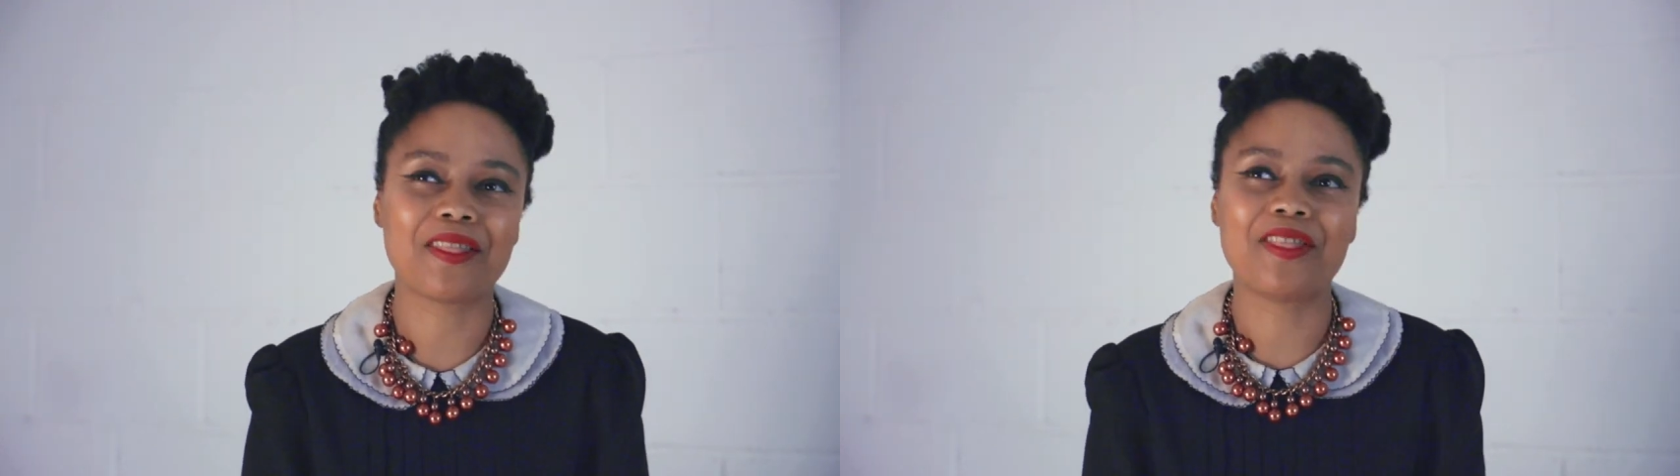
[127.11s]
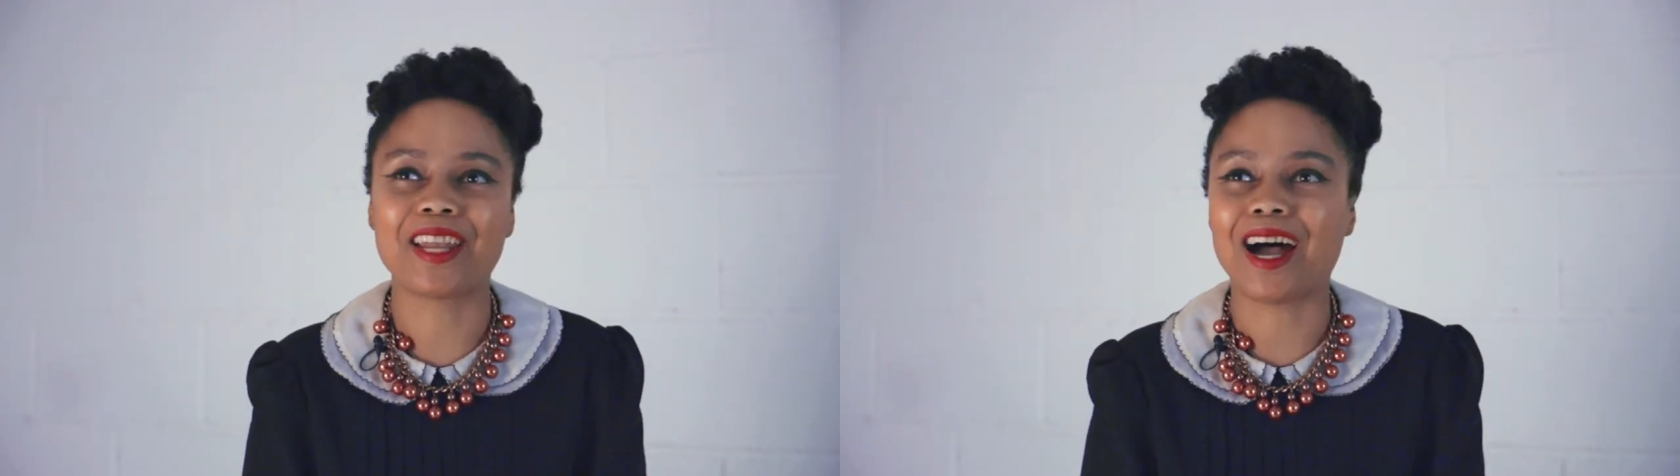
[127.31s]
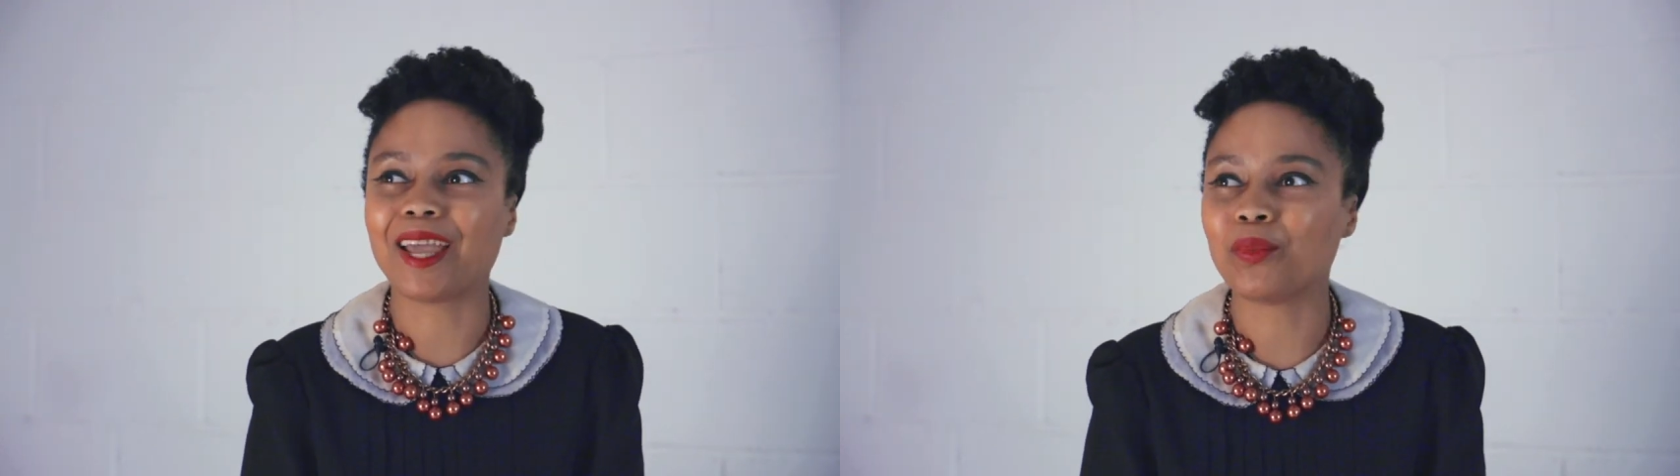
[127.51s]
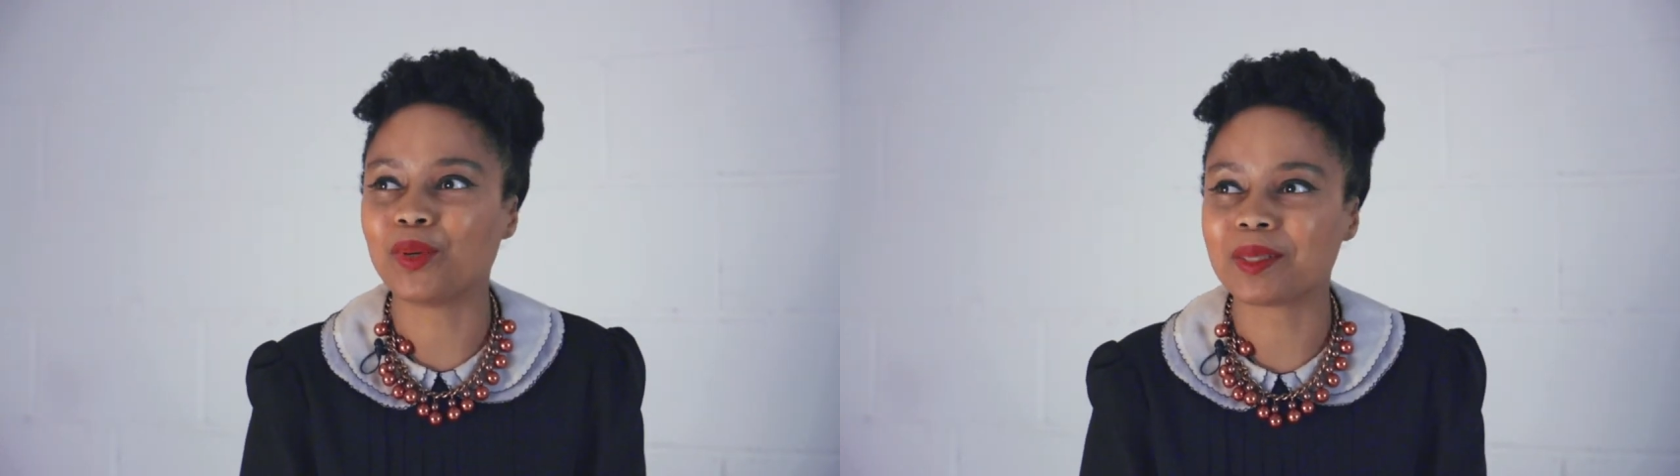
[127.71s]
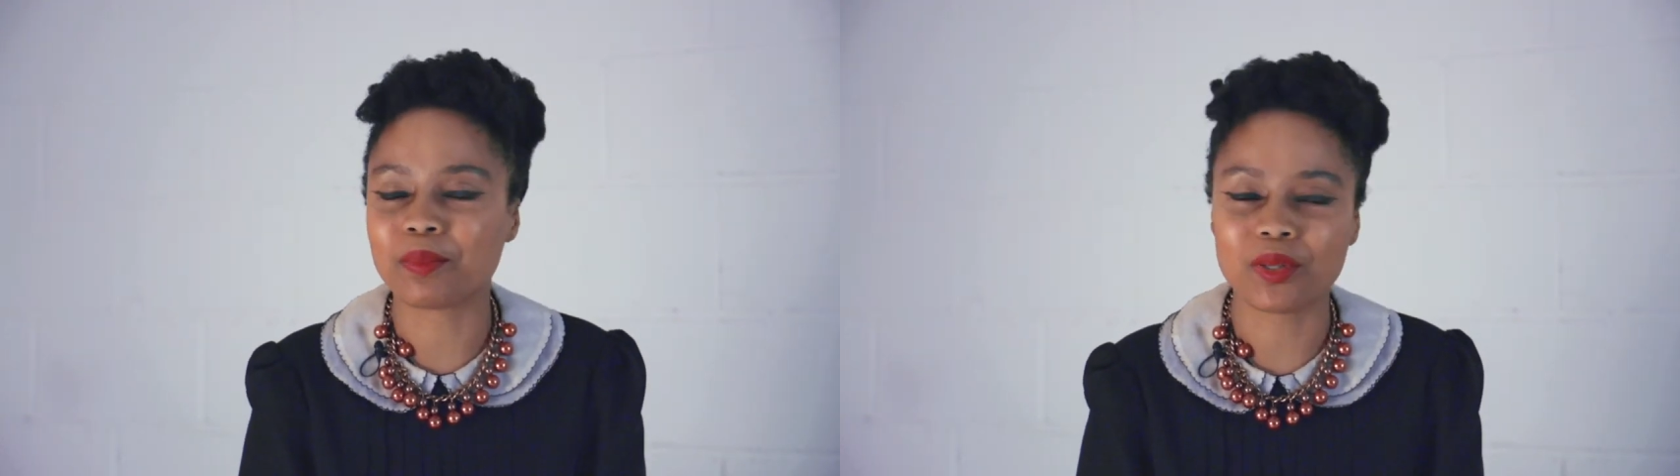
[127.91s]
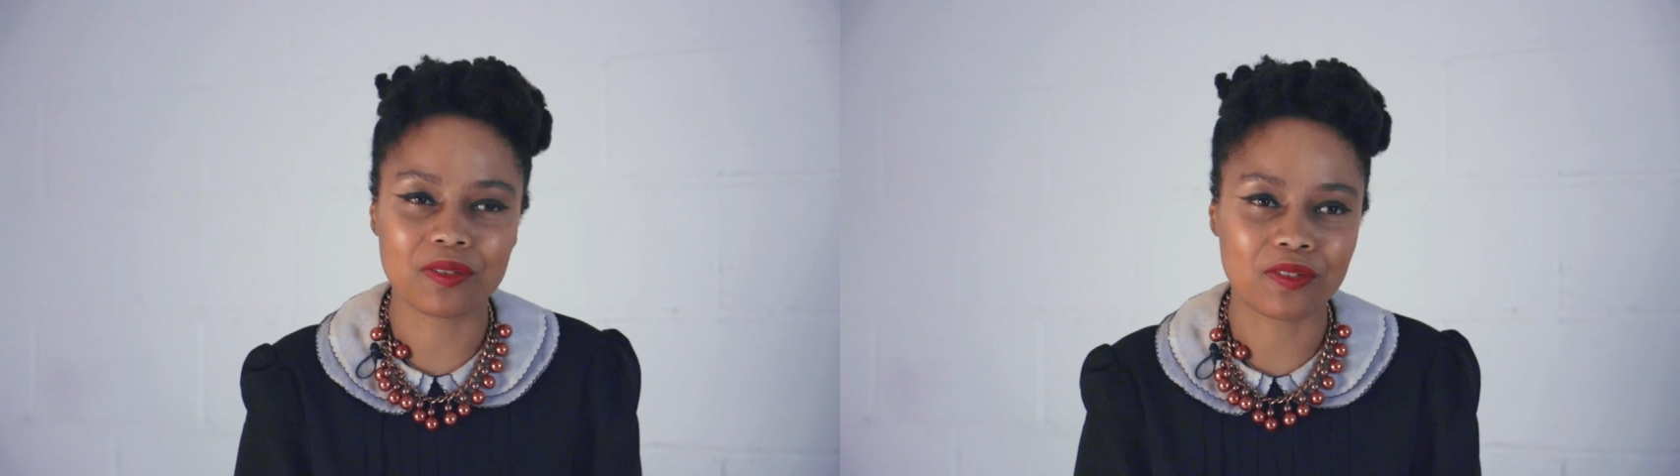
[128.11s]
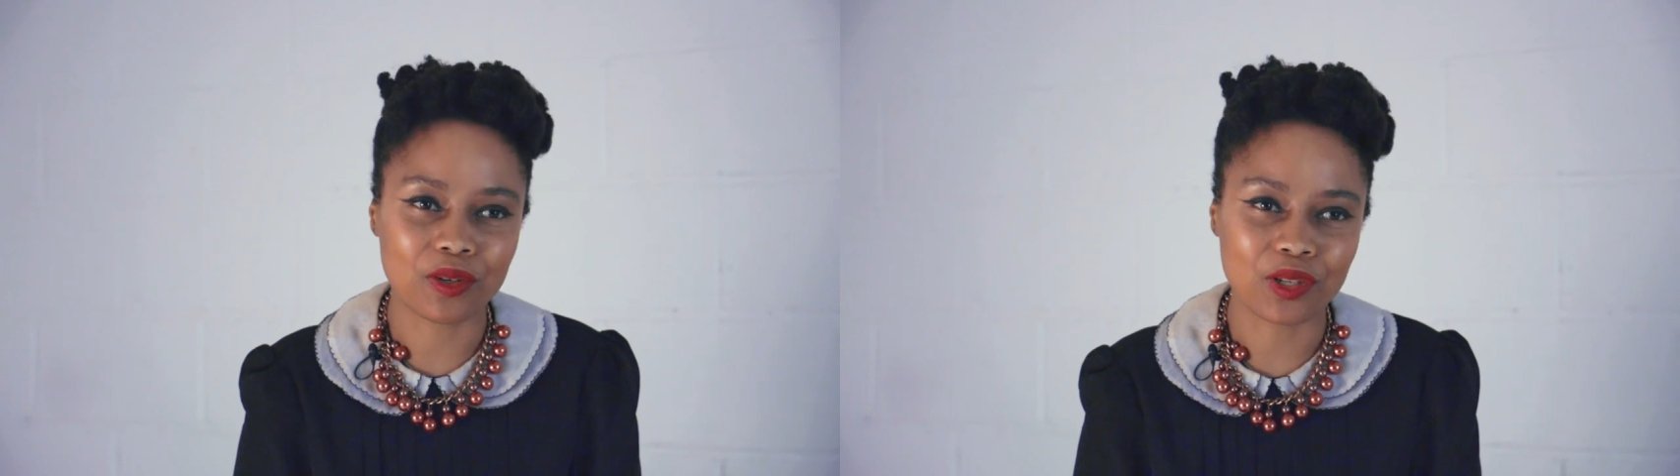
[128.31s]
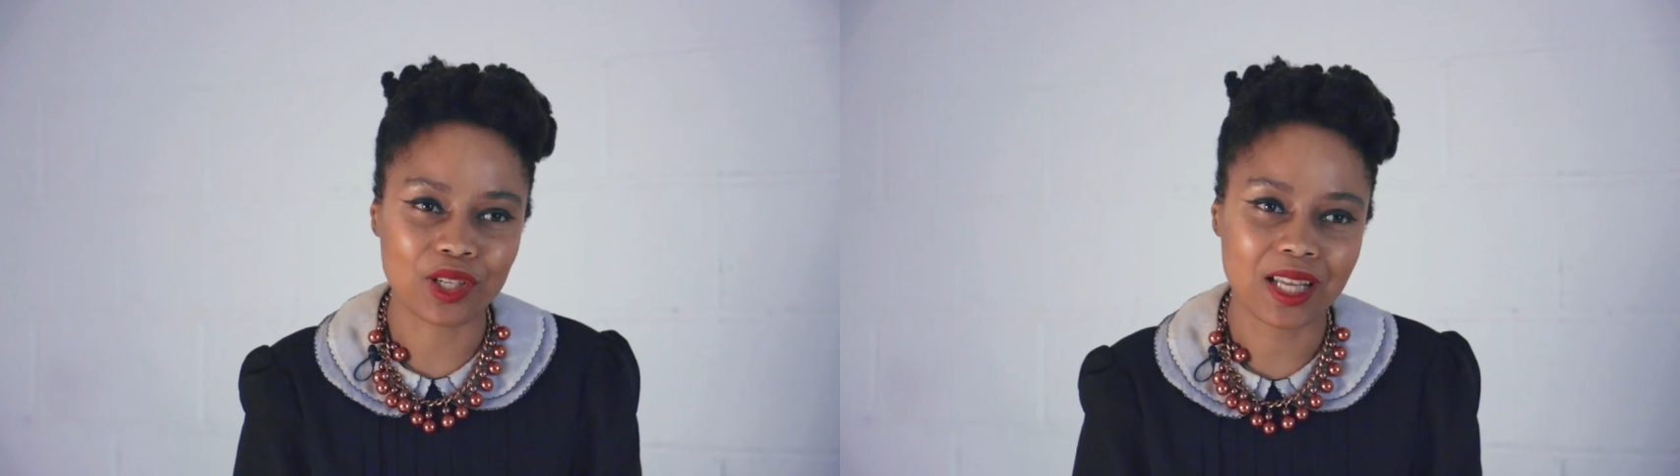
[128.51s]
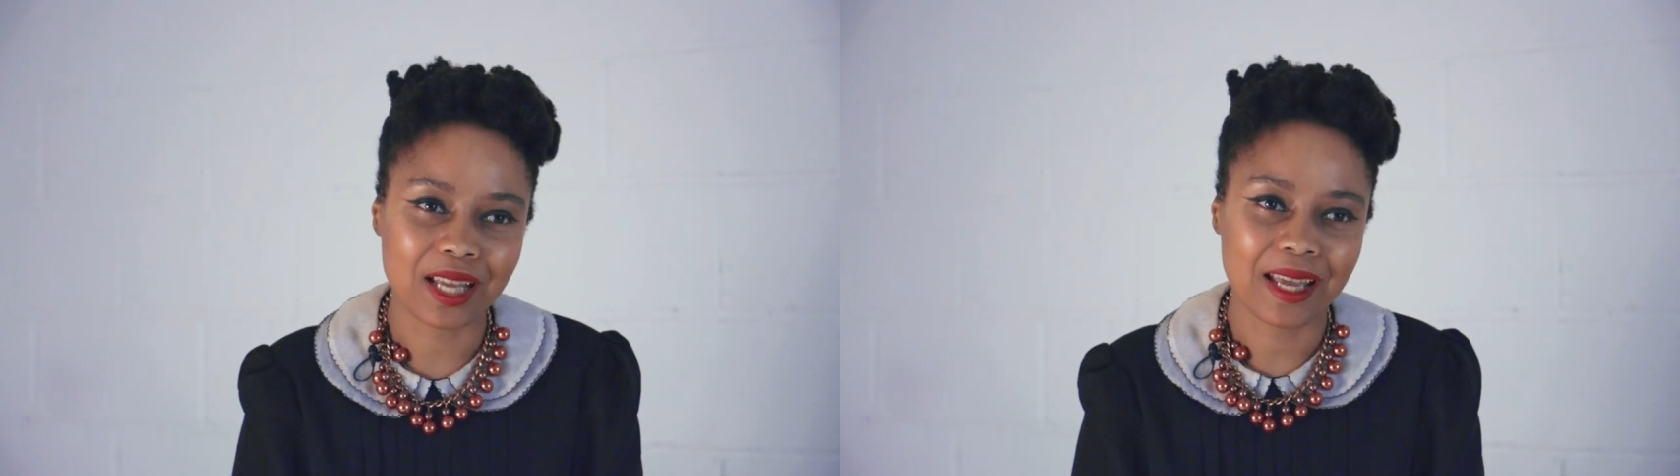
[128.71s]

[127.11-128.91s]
that I was beautiful